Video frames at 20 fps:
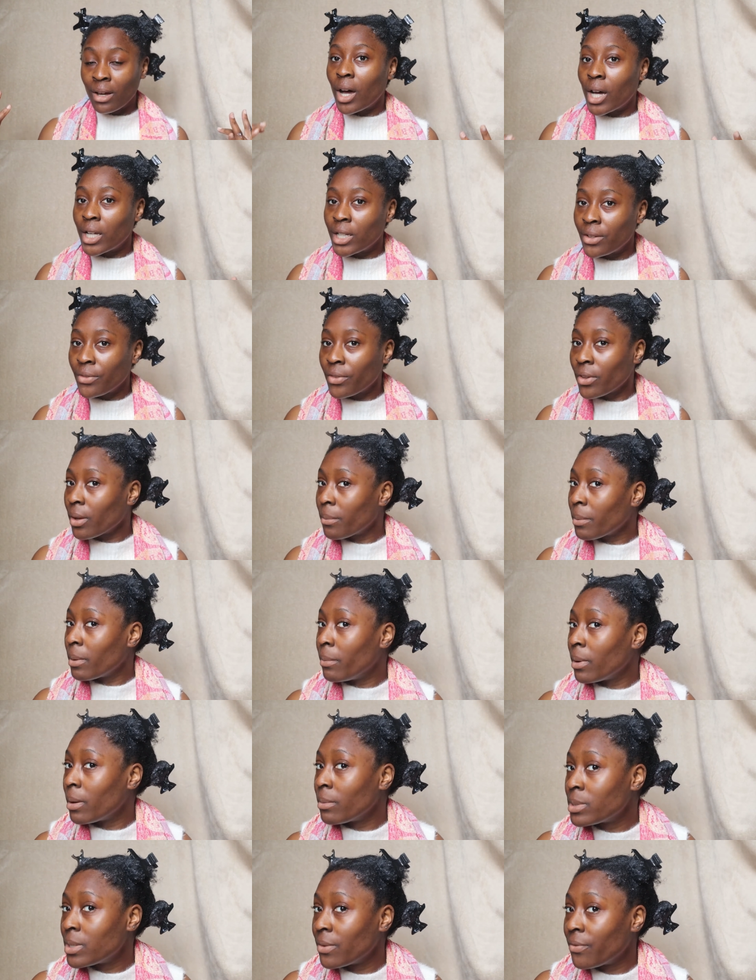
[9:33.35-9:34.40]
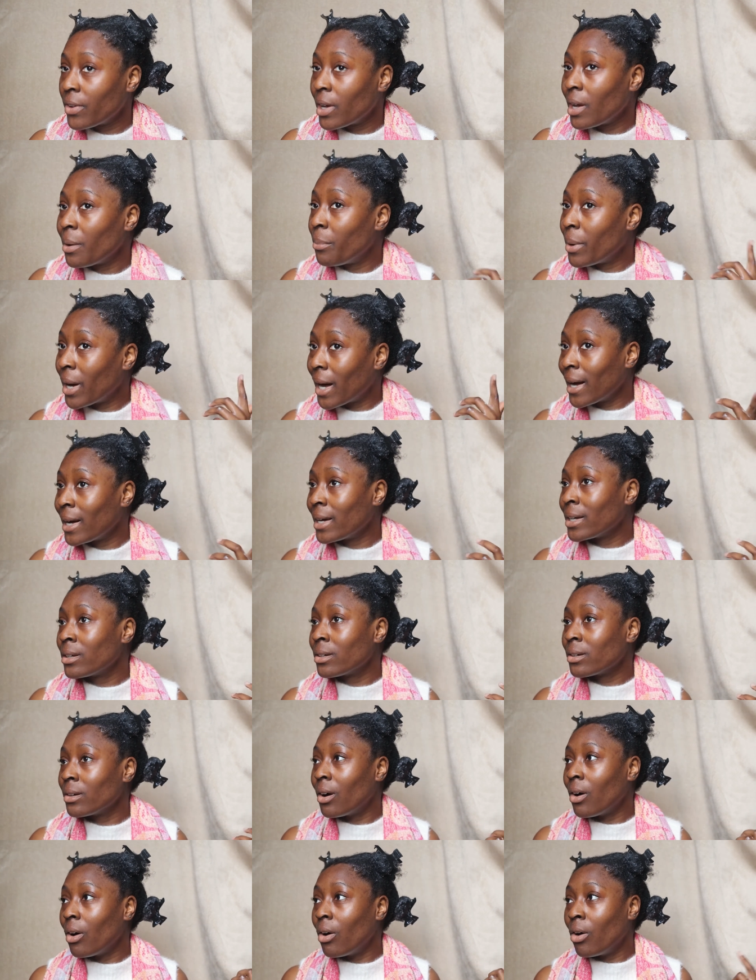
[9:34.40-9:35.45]
I don't think I'm gonna be able to fit a
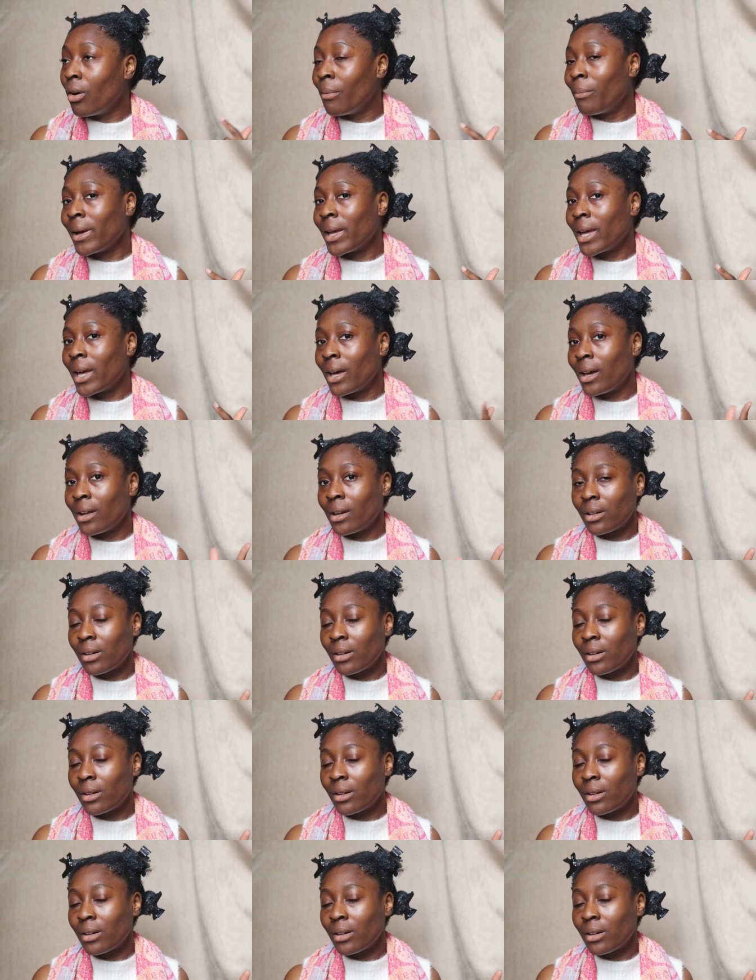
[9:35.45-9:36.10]
bag on my head.